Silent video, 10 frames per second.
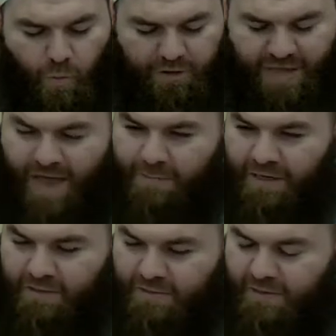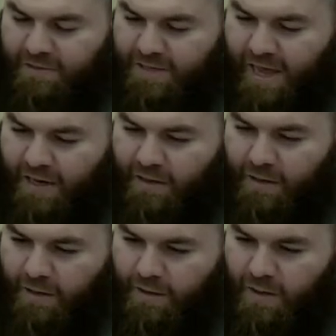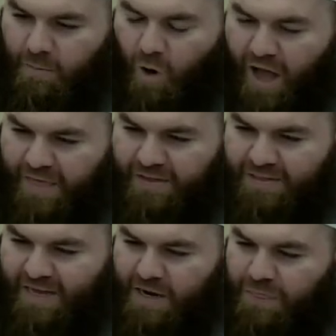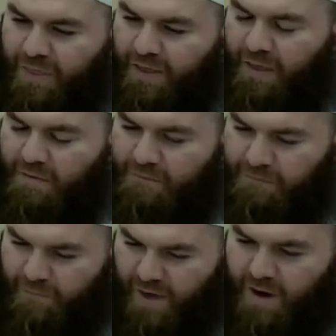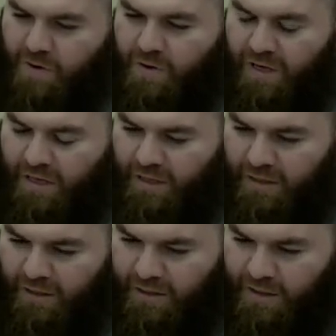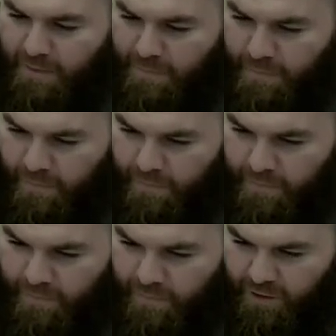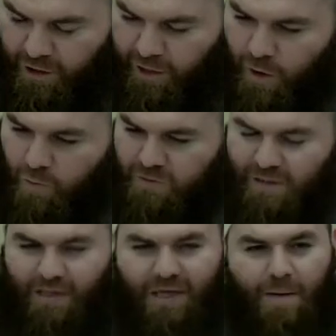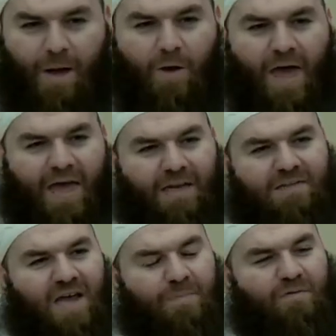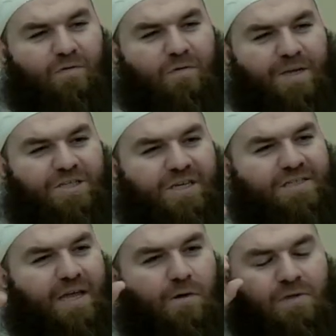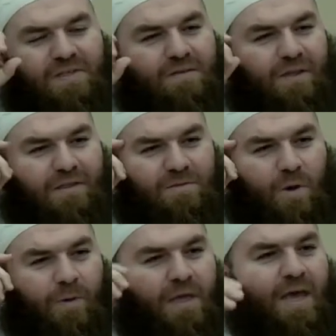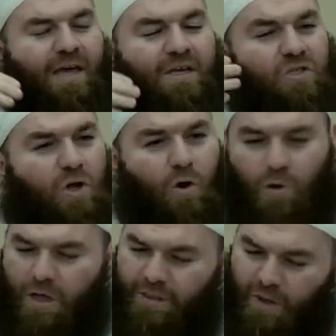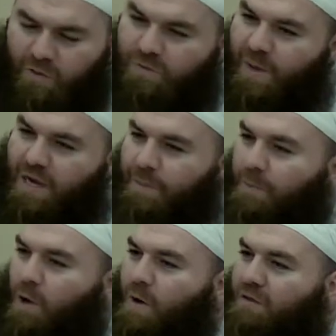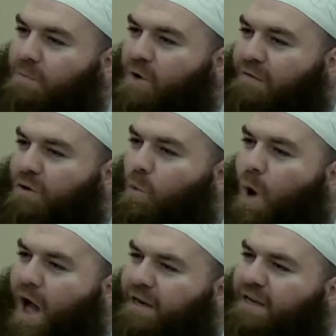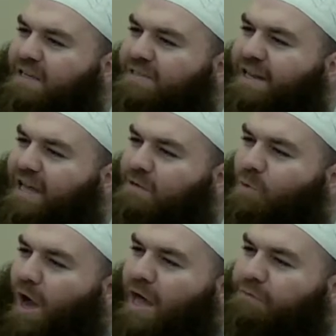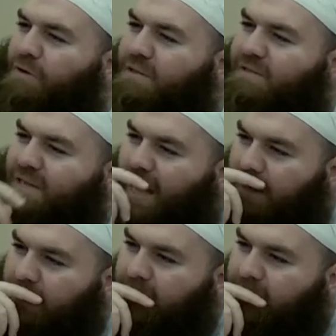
what that means is that Mu'adh is going to think very closely about any type of information he's going to receive at this moment. Because you know, there was many people around the Prophet. Why did he select Mu'adh for this task?